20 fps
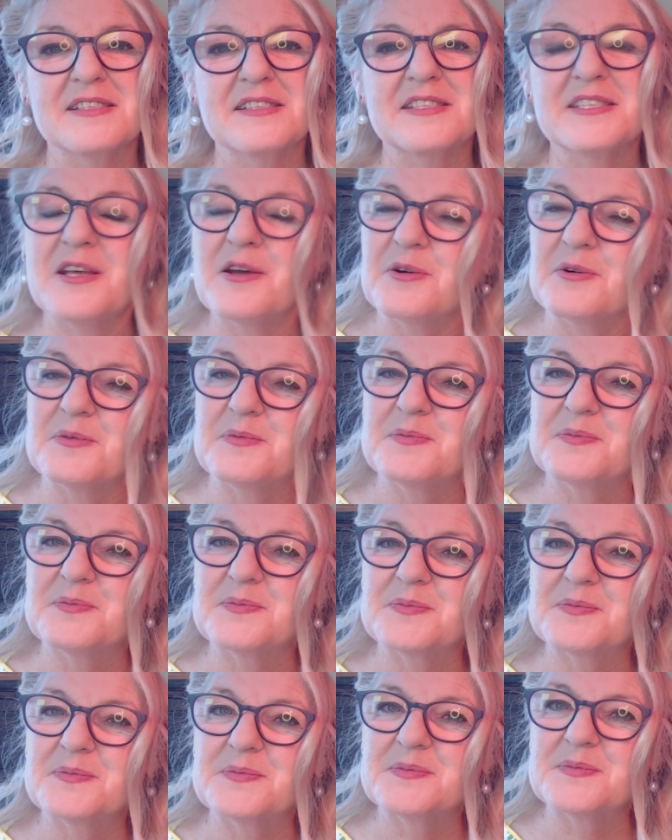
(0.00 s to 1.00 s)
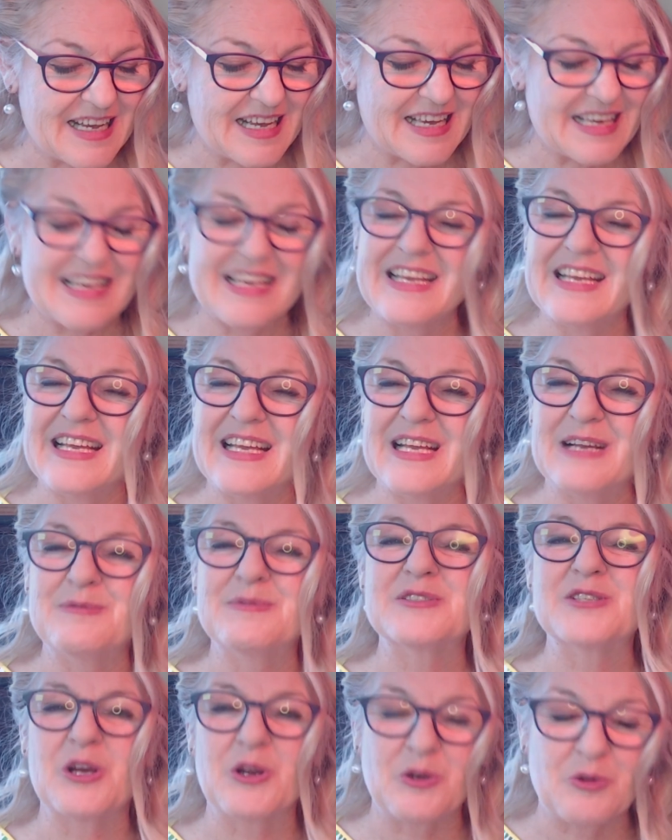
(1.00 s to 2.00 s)
So it
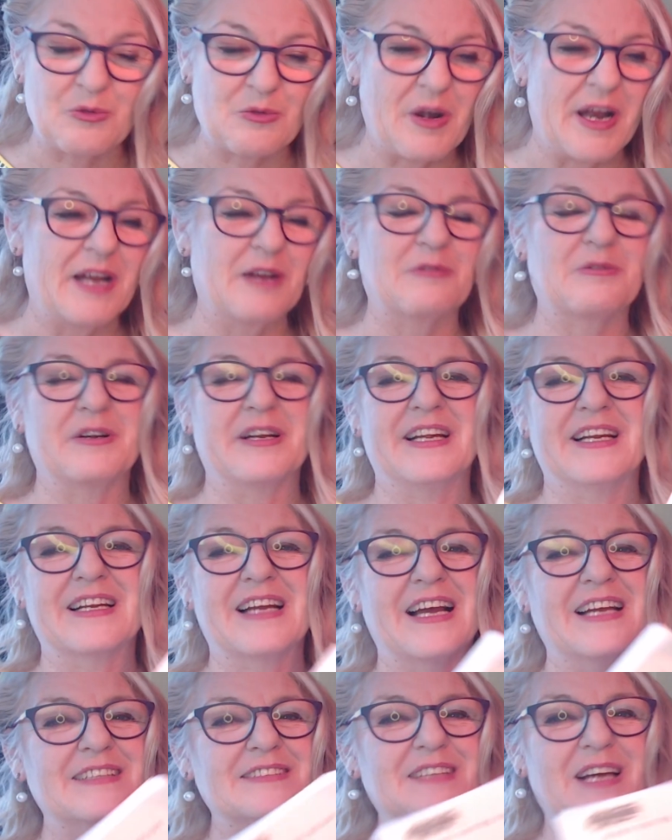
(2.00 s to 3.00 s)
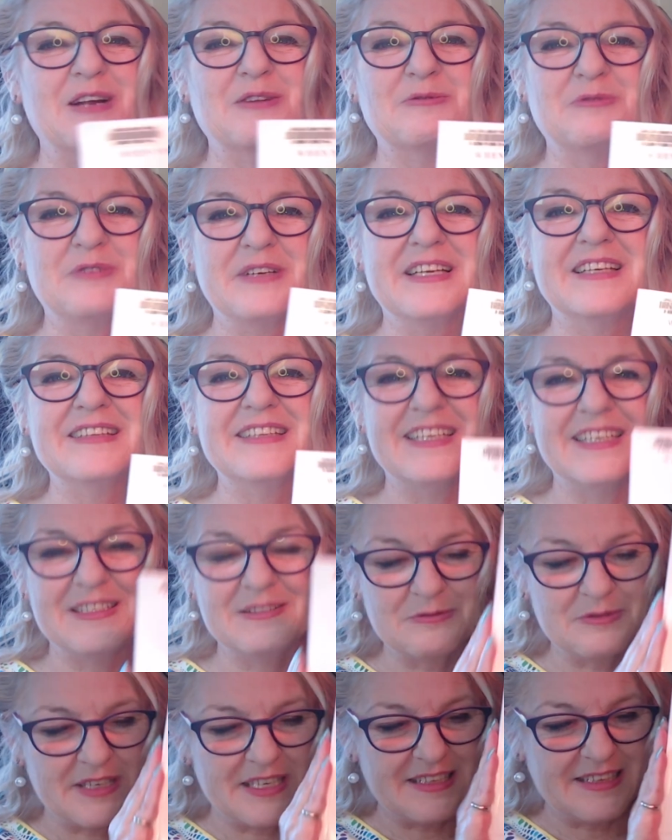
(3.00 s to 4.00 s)
was a great read. I really,
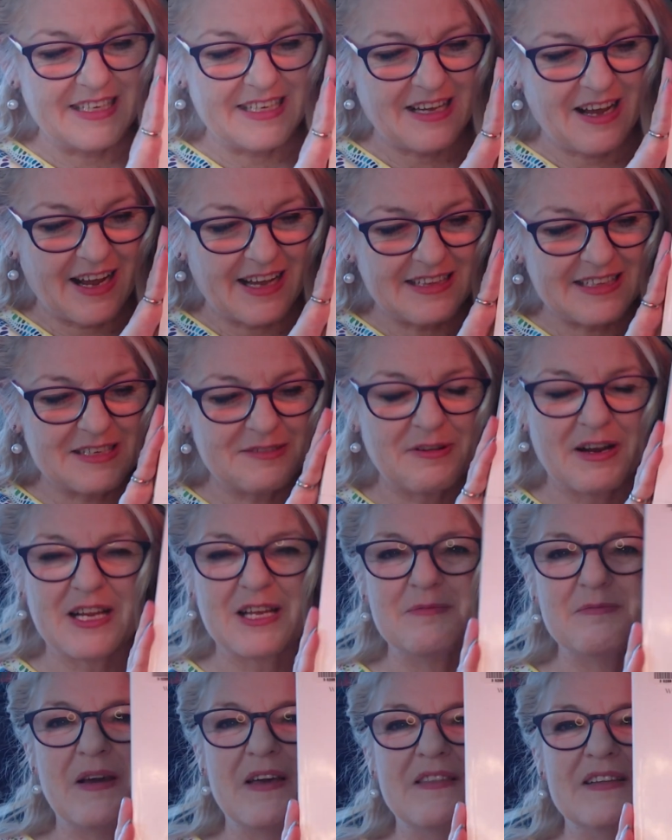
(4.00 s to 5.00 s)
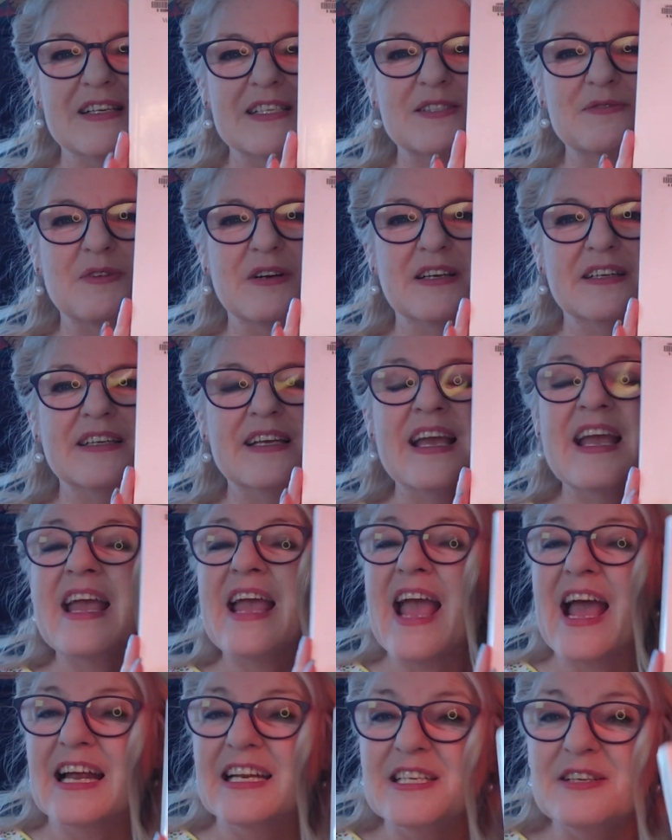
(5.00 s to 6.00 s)
really highly recommend this one.
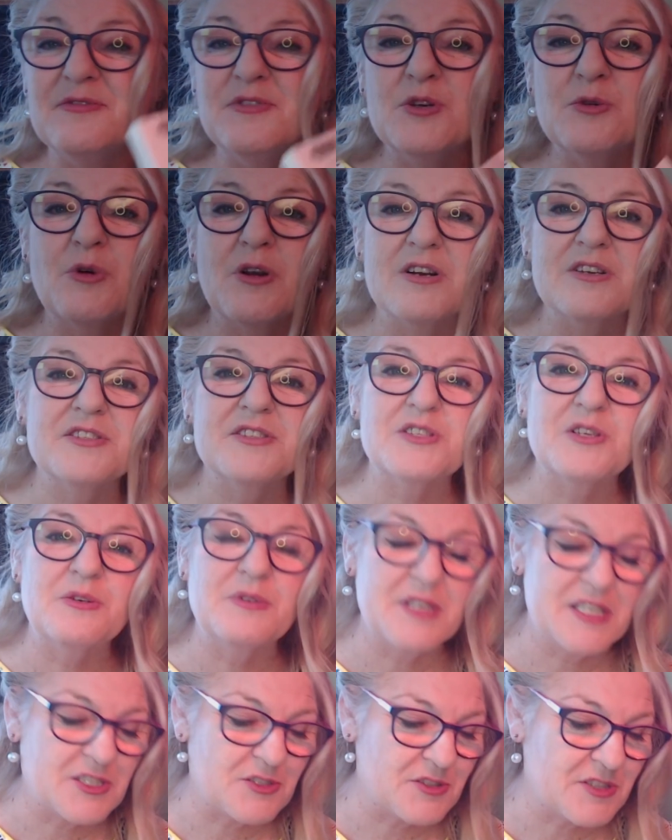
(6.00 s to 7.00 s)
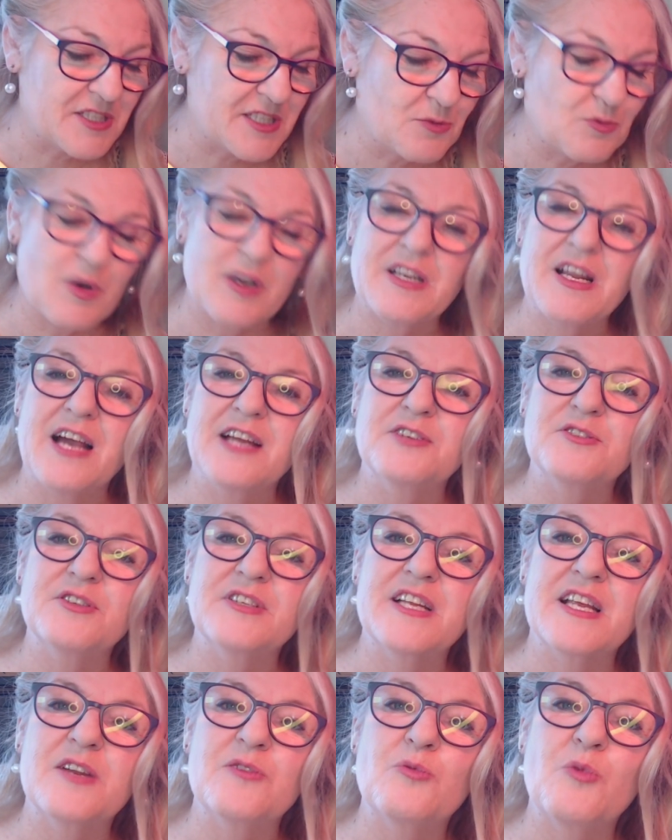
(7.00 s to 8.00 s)
And if you are so interested,
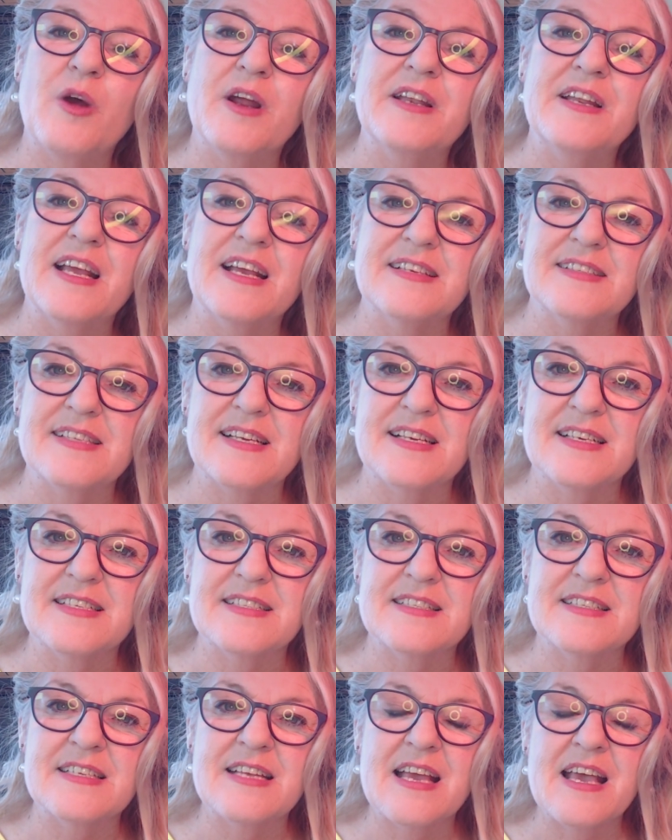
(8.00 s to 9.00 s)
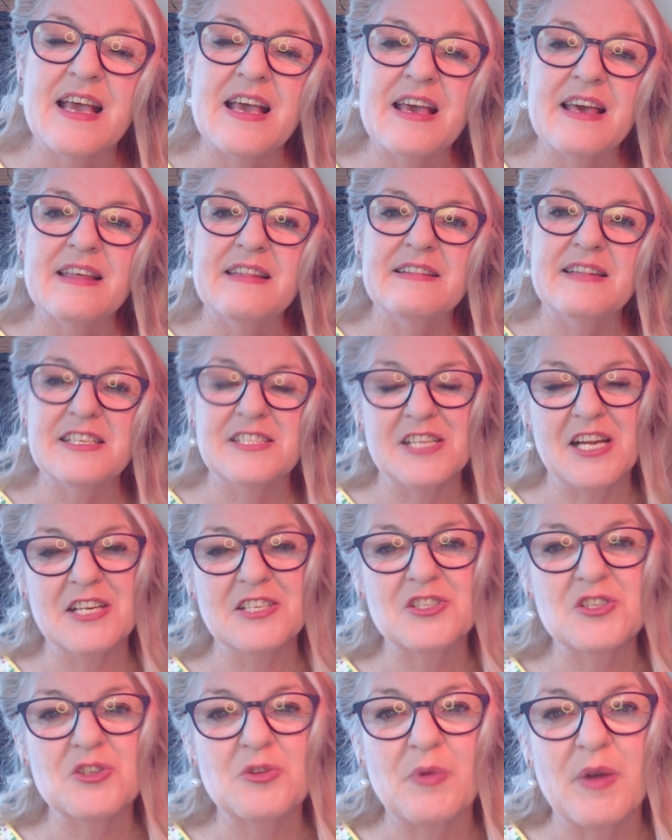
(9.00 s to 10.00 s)
101 Essays that
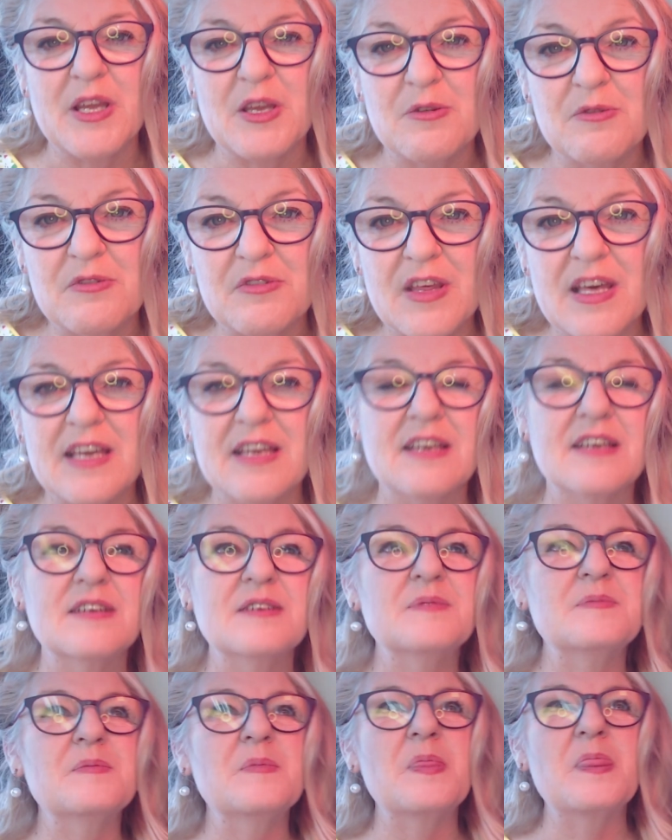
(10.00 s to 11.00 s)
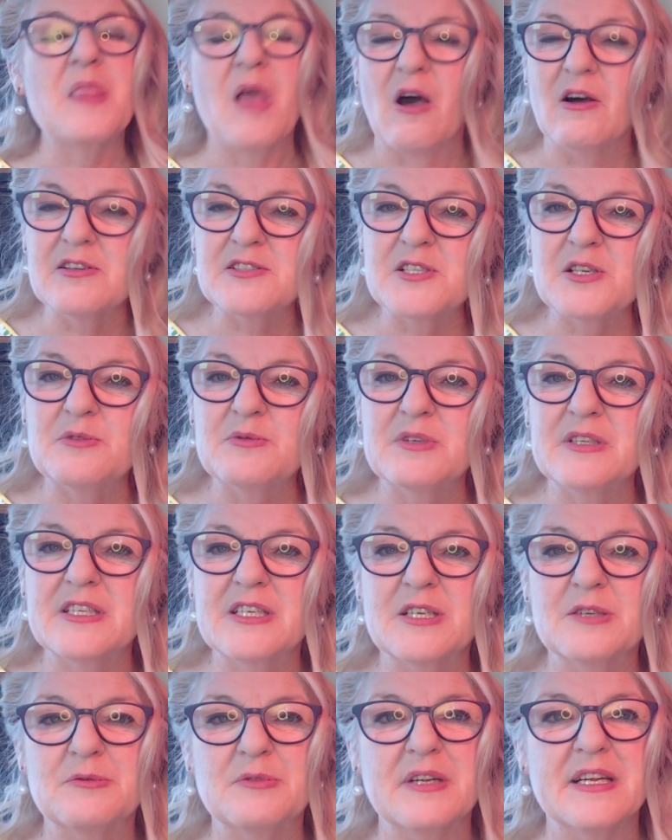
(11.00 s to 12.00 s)
Change the Way You Think. Also a really
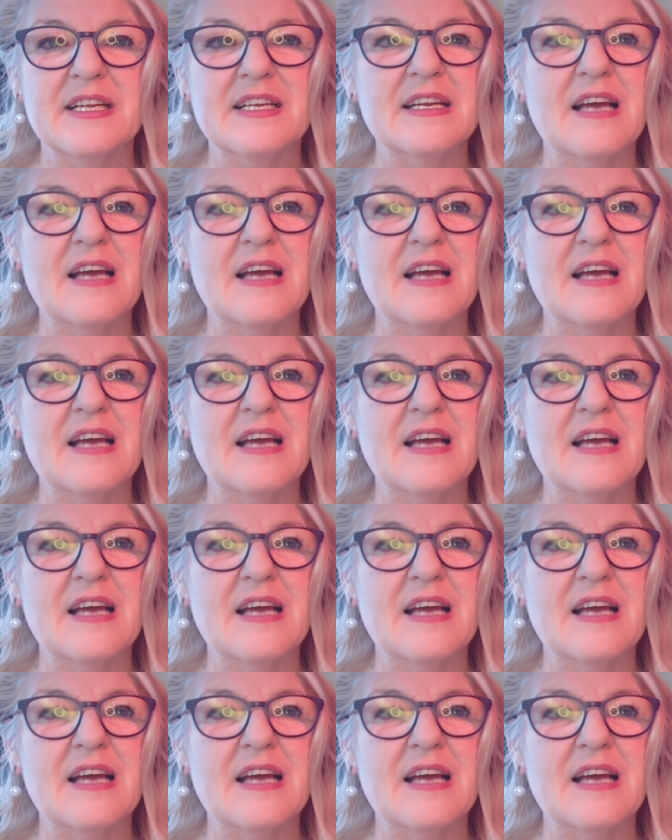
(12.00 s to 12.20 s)
good read.